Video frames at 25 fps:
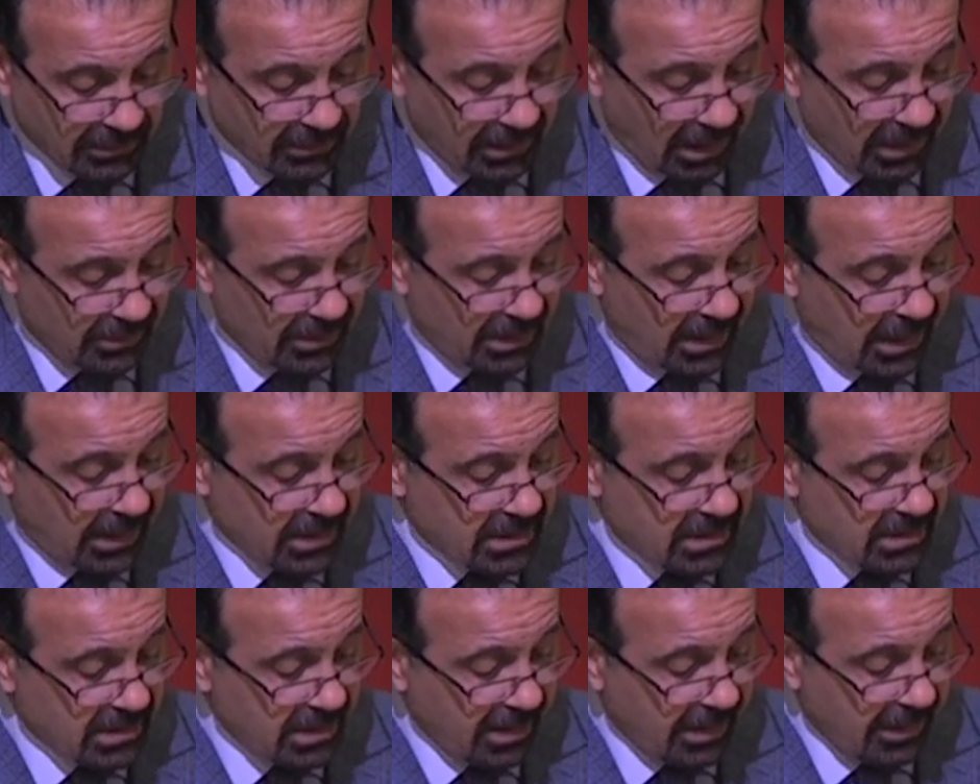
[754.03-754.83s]

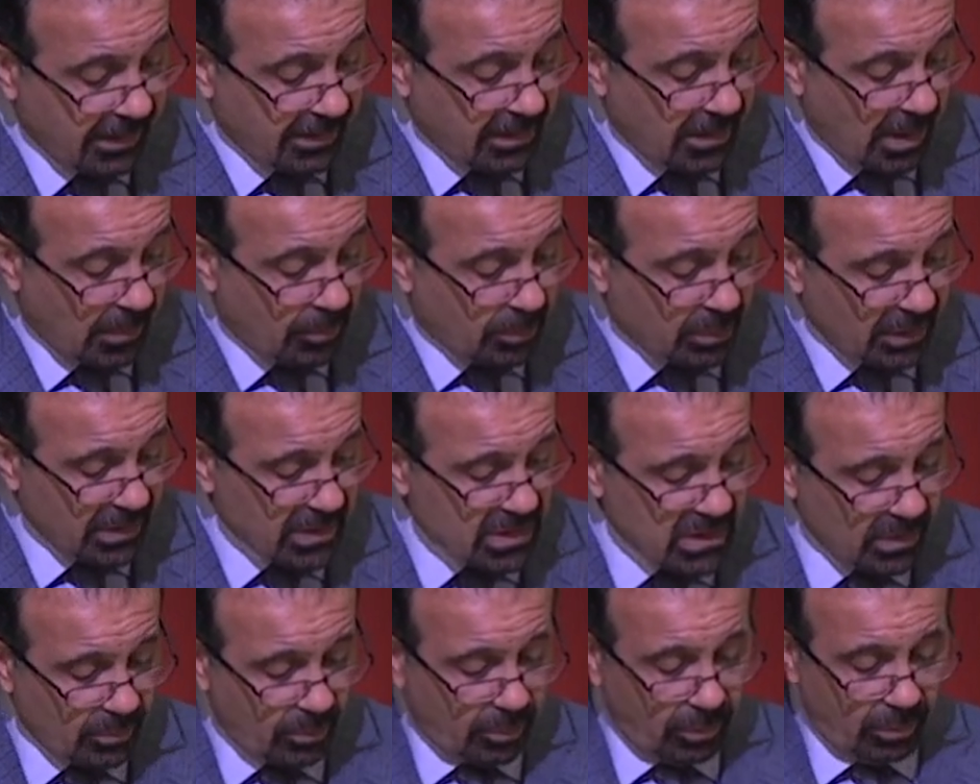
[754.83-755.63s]
Nonetheless, the
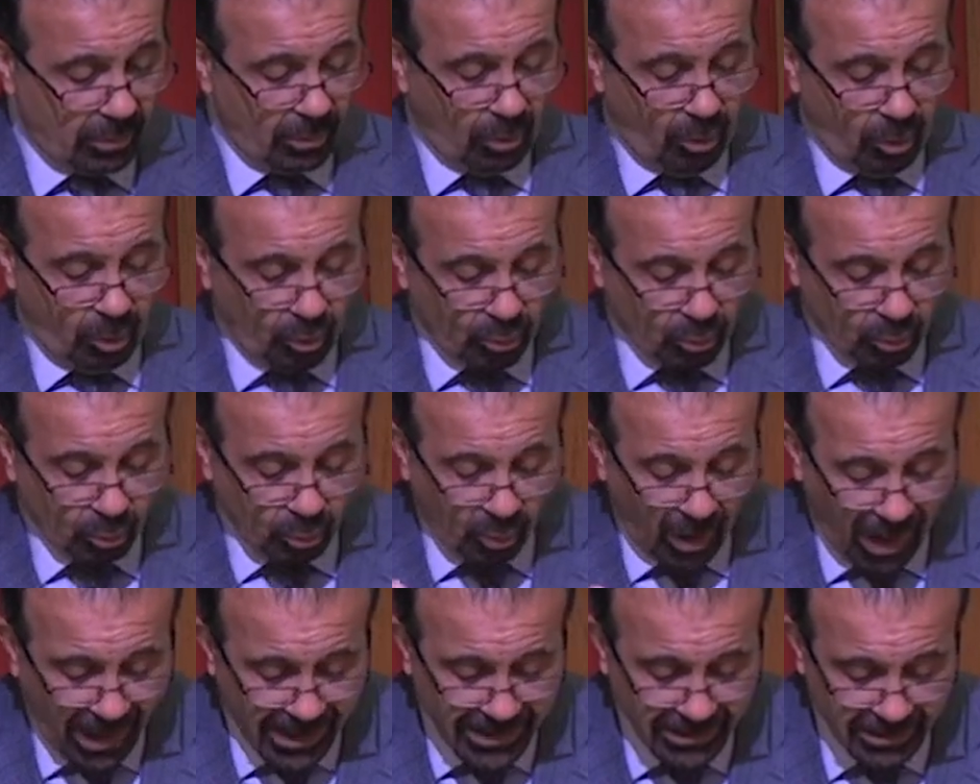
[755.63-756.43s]
principle or
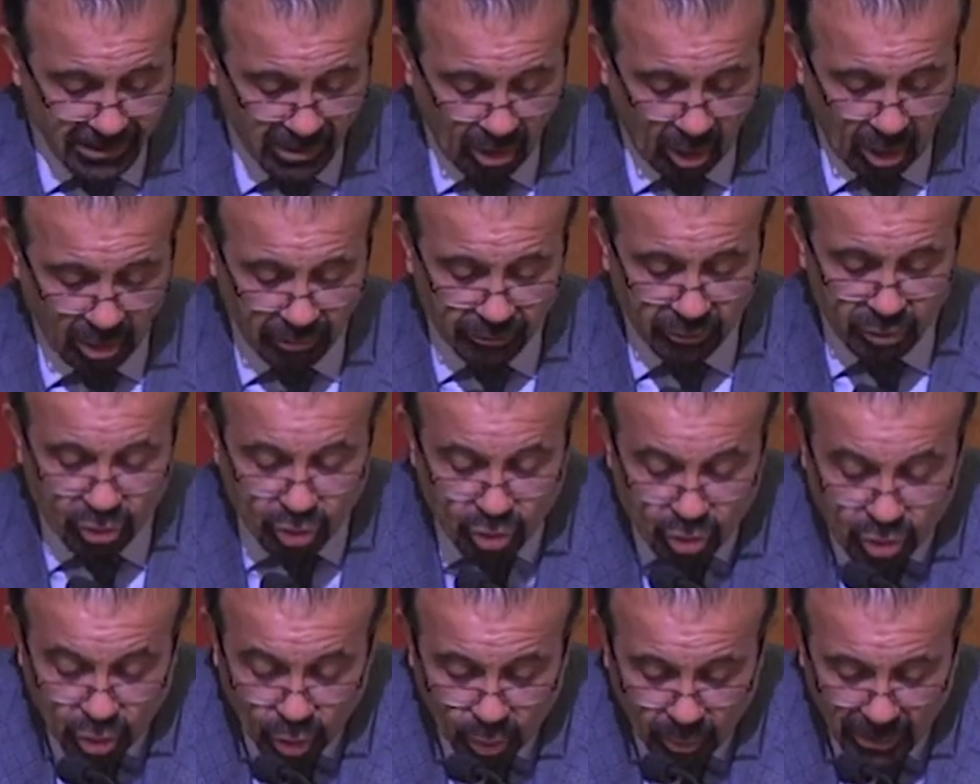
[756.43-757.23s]
right
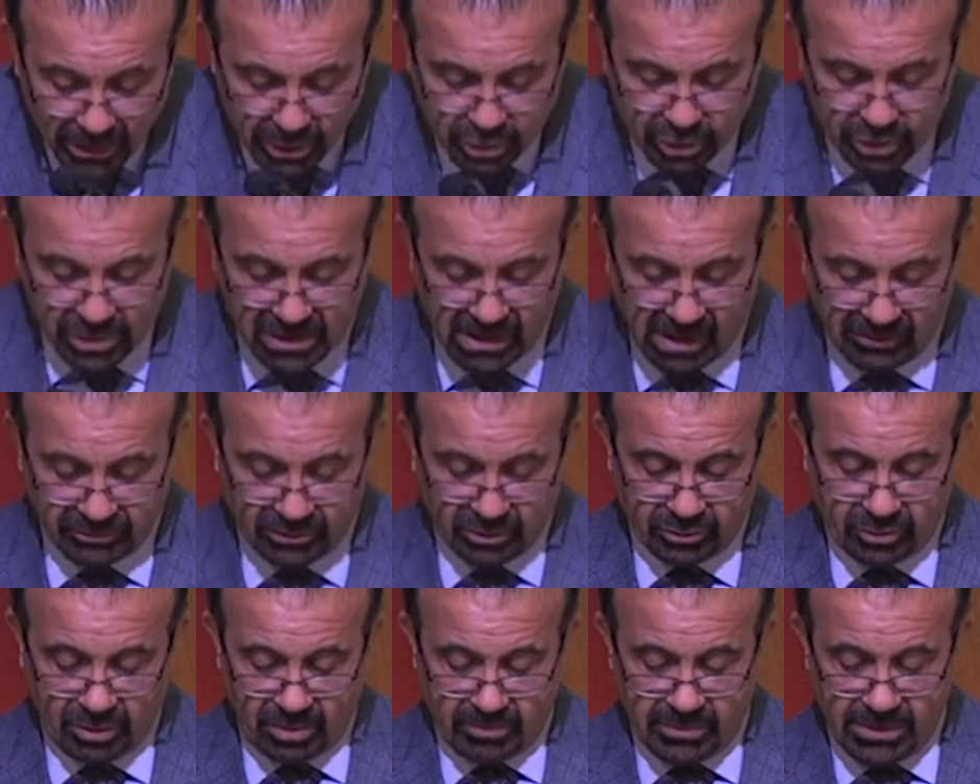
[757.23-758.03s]
of Jewish
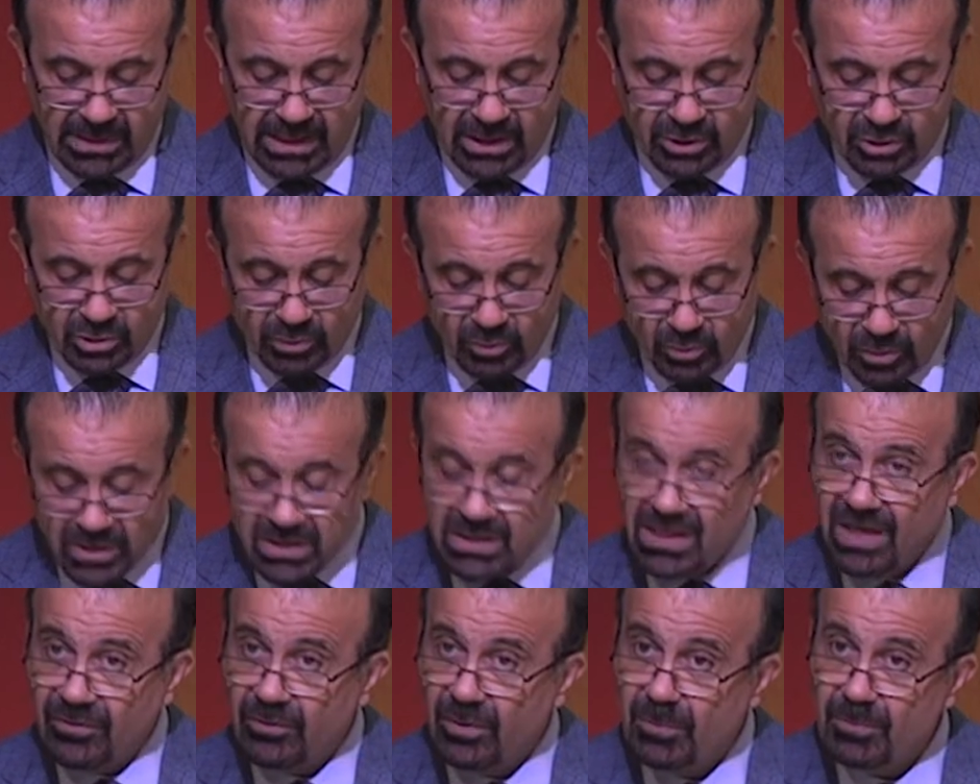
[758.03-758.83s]
self-determination
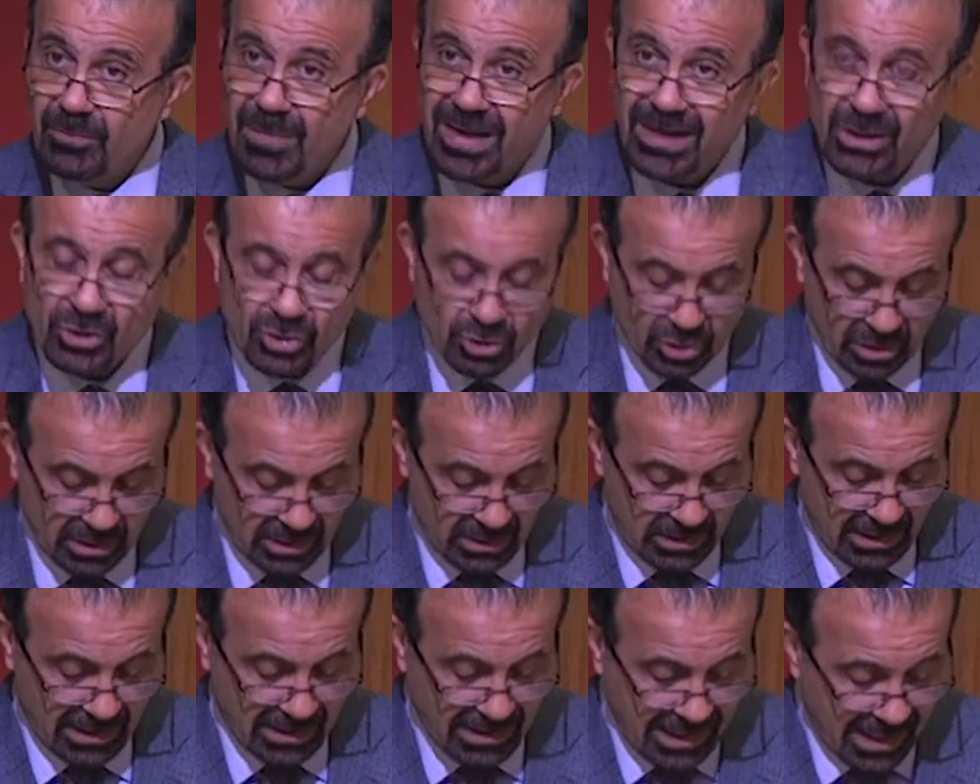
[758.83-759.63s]
was never
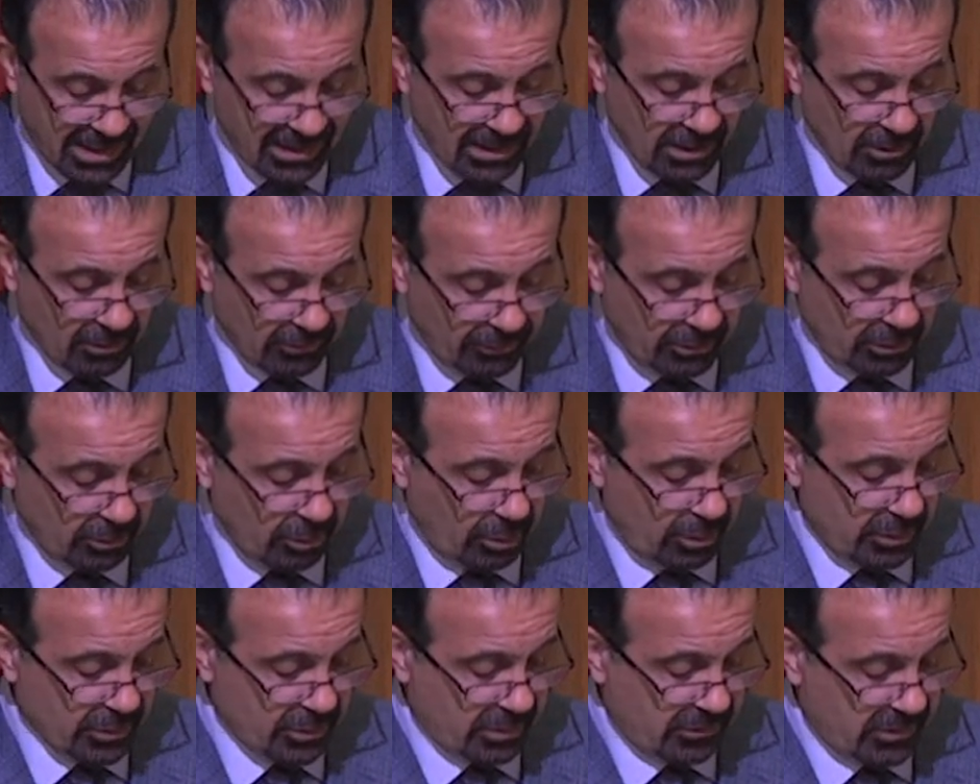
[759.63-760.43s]
mentioned in any of the
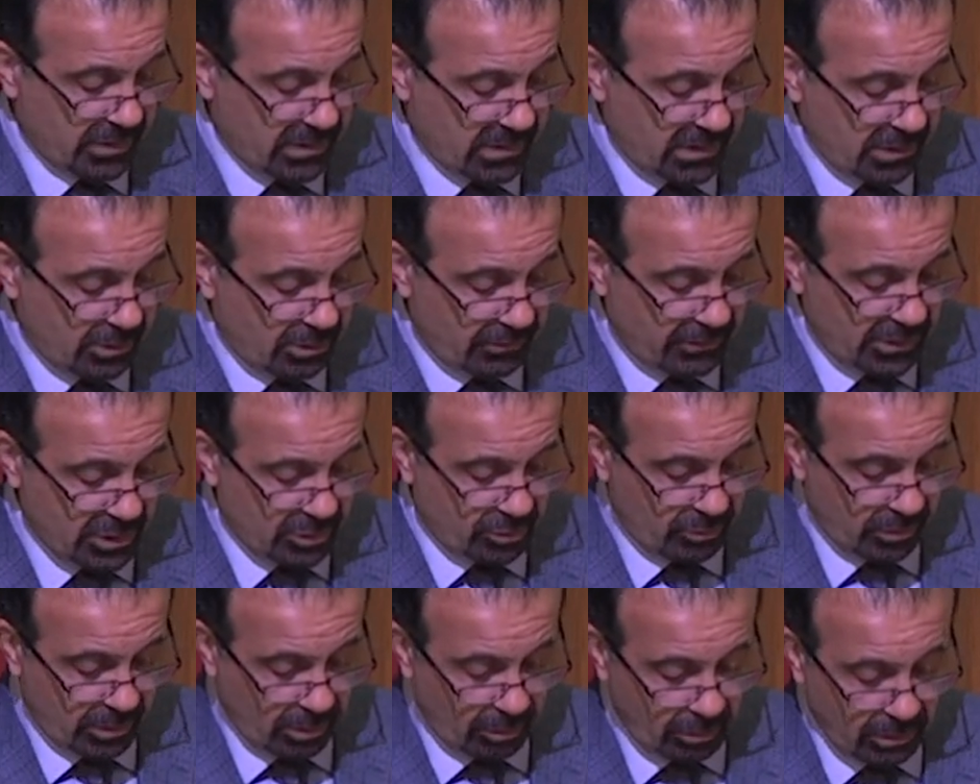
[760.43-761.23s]
laws of the State of
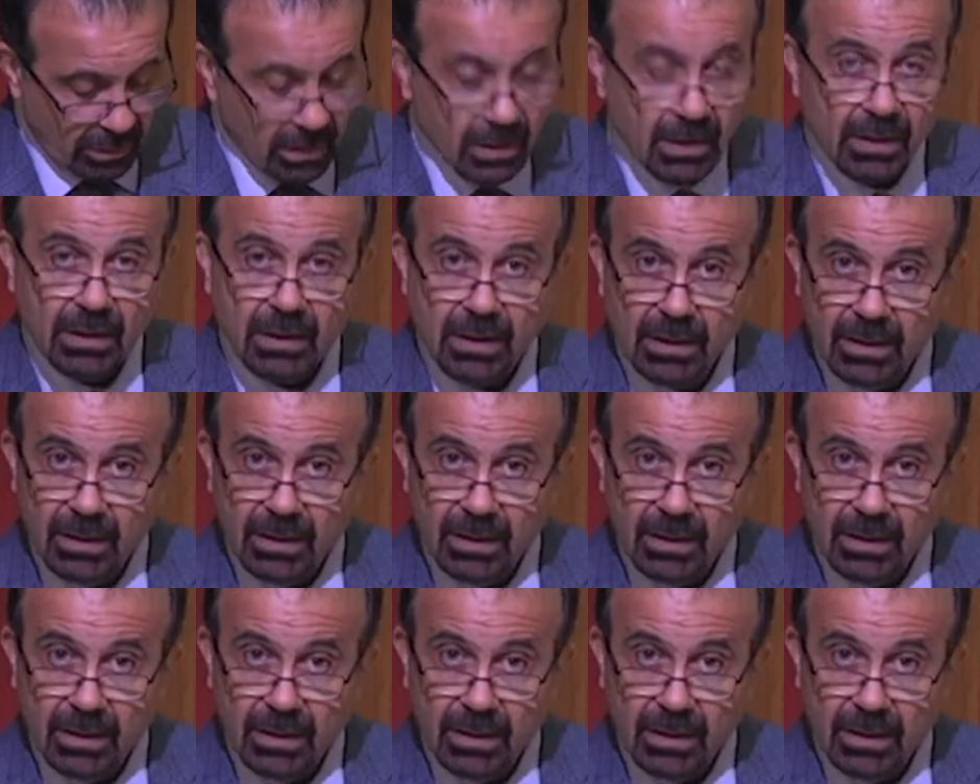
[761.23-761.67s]
Israel.